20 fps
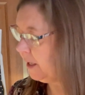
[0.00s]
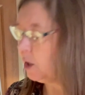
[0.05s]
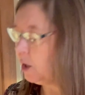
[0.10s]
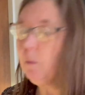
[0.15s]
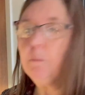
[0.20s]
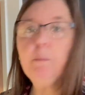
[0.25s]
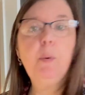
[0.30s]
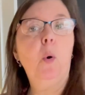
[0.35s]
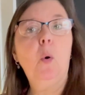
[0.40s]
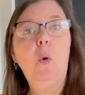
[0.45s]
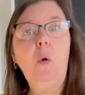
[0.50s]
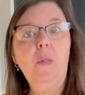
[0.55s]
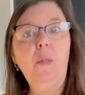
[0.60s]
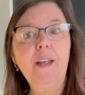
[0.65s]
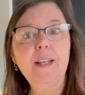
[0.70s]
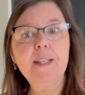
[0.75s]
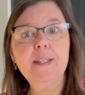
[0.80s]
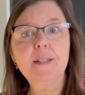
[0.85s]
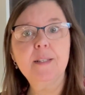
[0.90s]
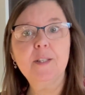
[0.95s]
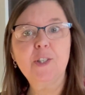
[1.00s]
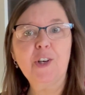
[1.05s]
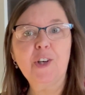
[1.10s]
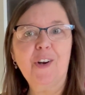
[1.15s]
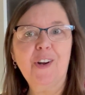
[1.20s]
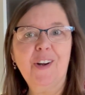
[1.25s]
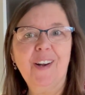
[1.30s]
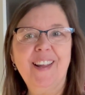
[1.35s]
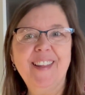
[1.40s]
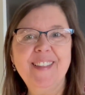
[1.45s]
I can pour this
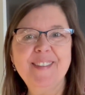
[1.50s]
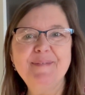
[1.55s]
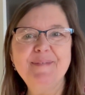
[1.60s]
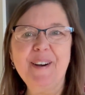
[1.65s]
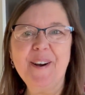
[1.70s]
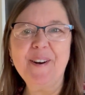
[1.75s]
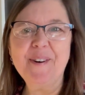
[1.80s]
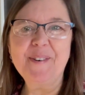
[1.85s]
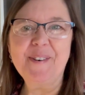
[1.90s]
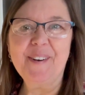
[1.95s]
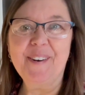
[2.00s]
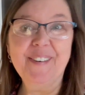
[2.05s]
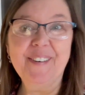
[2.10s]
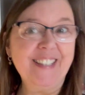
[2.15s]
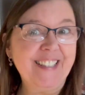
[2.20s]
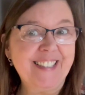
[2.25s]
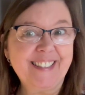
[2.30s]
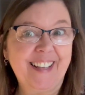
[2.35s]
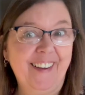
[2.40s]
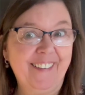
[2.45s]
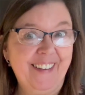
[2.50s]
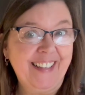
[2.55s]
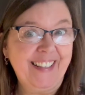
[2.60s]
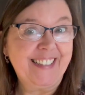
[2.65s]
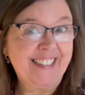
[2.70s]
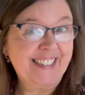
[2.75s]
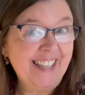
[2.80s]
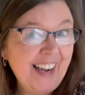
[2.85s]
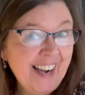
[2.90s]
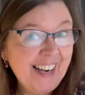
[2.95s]
chocolate in the mould. Oh, it's so
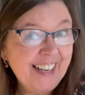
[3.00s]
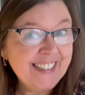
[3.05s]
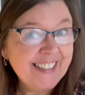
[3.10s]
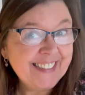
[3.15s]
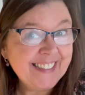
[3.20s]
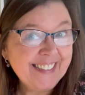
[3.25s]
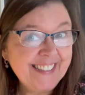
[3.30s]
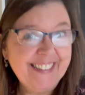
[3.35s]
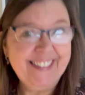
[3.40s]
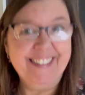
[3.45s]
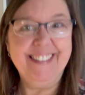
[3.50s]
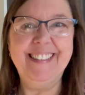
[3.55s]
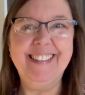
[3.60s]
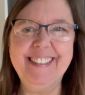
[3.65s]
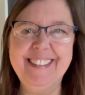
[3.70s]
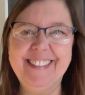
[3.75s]
exciting.